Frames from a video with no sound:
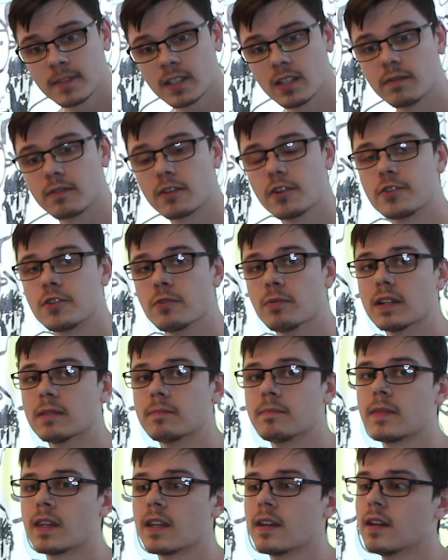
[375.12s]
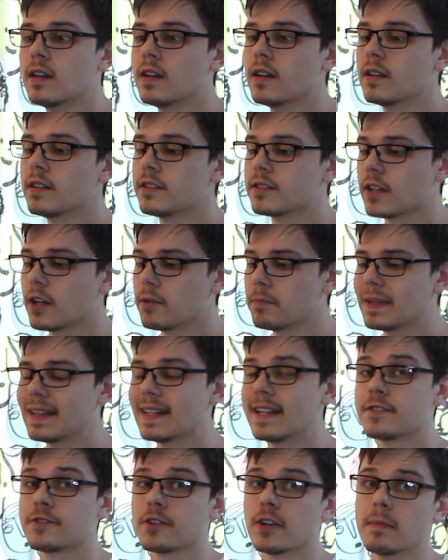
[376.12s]
Of course you will. So
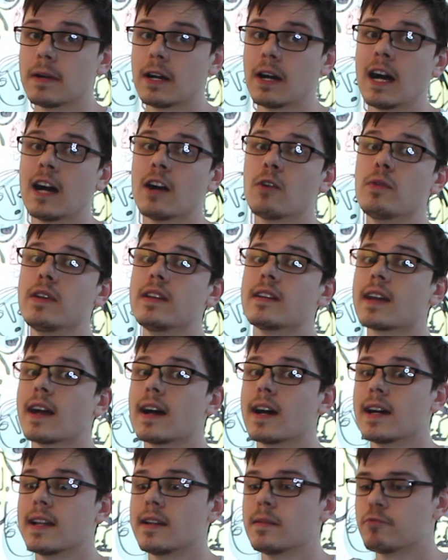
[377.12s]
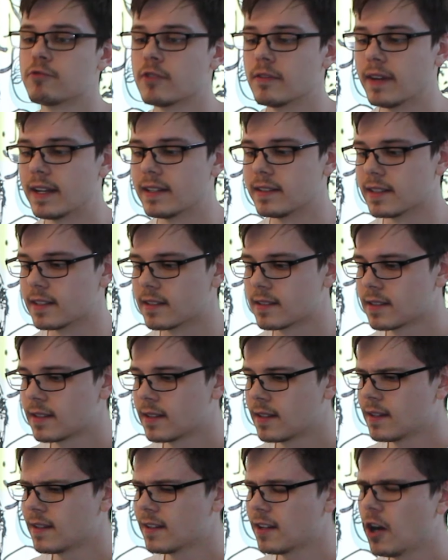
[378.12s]
let's talk about how we can prevent it.
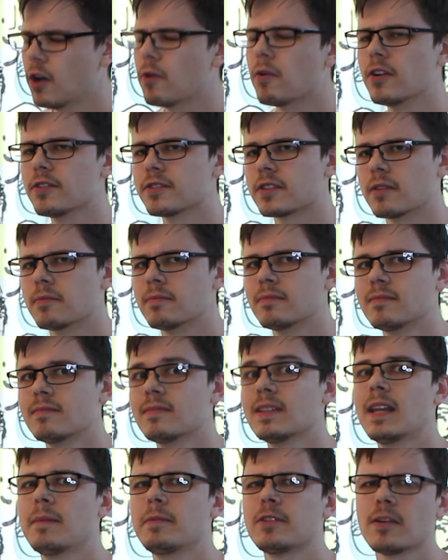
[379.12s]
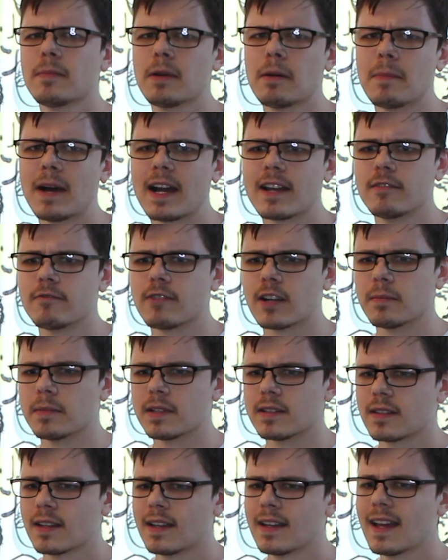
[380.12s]
Oh, also, let me talk about my
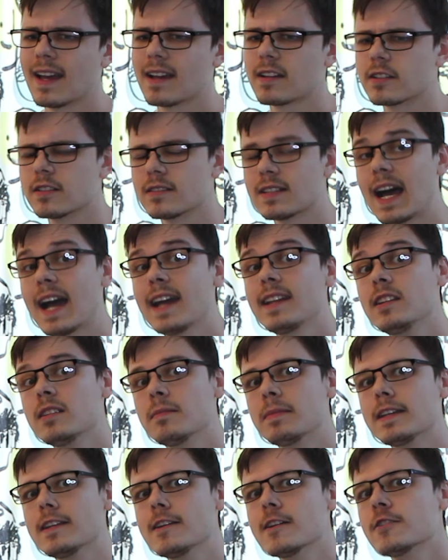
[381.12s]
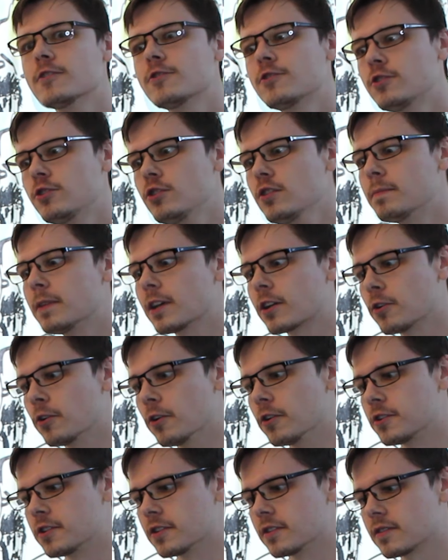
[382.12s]
environment, because I need to be super
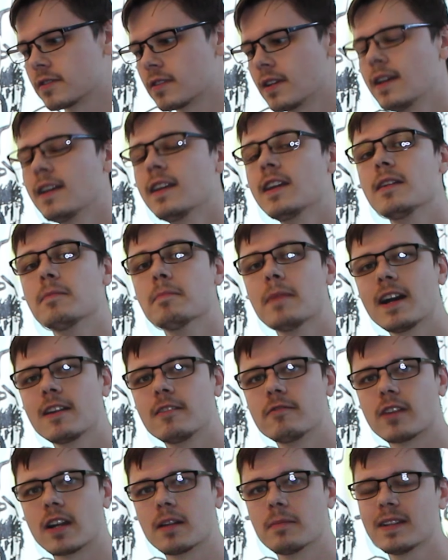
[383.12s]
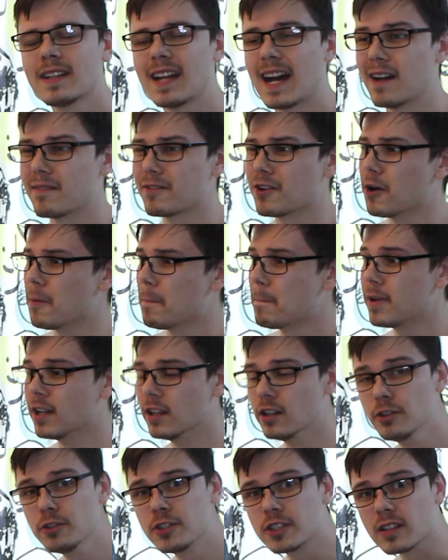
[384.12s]
cautious. In my environment, I've got
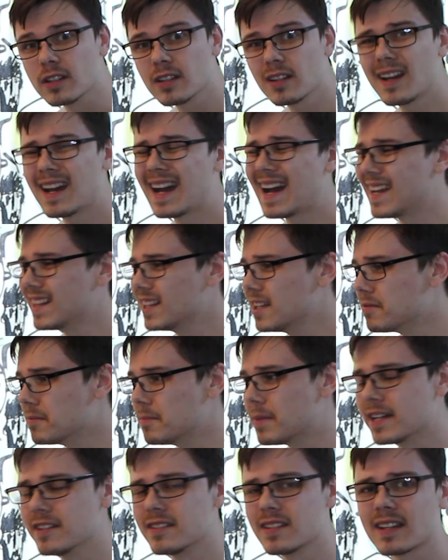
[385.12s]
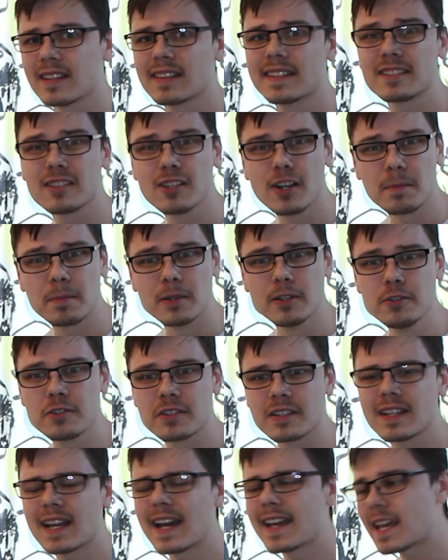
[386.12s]
pollution. I live in Beijing. There's a lot of
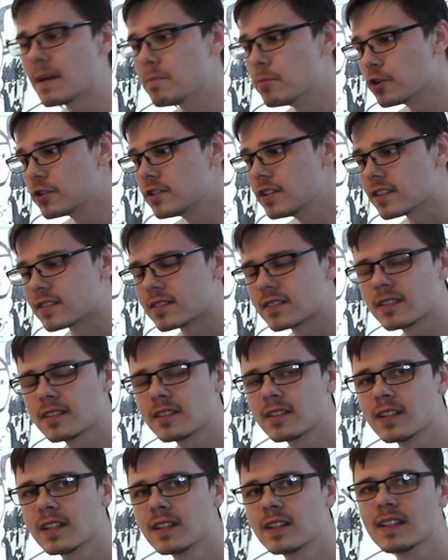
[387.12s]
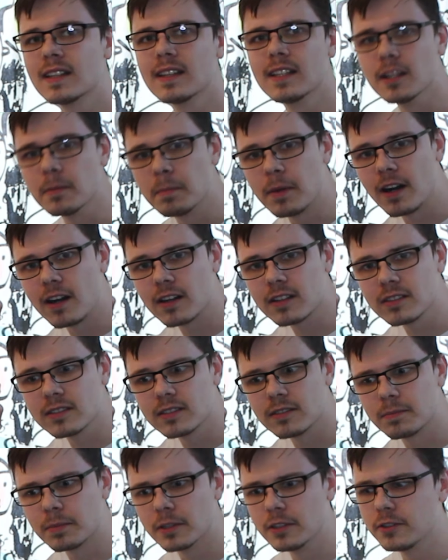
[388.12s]
pollution. I get more dust. Little particles
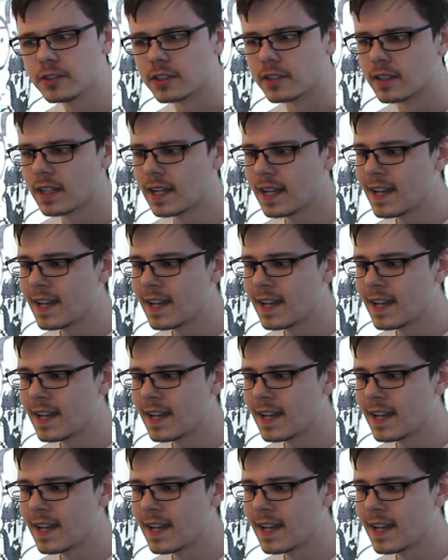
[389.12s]
of pollution.